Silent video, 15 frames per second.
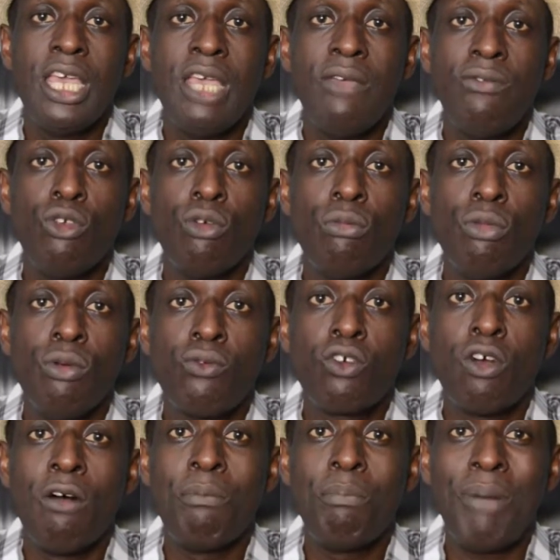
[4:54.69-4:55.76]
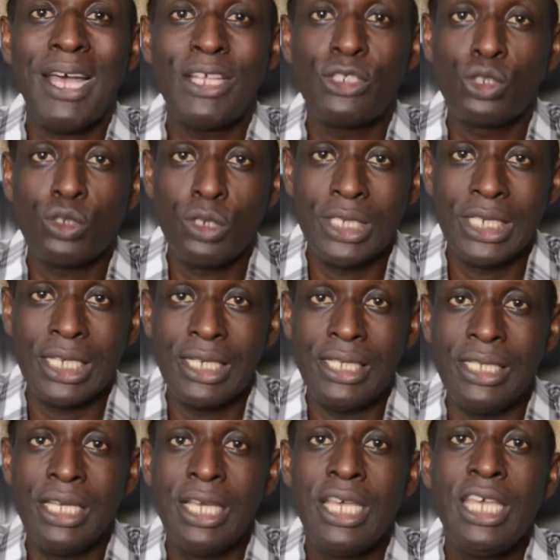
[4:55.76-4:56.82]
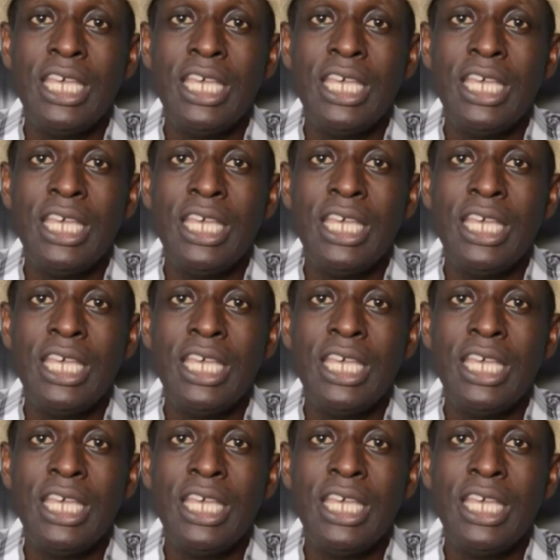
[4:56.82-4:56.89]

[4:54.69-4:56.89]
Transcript: if you move compassionately,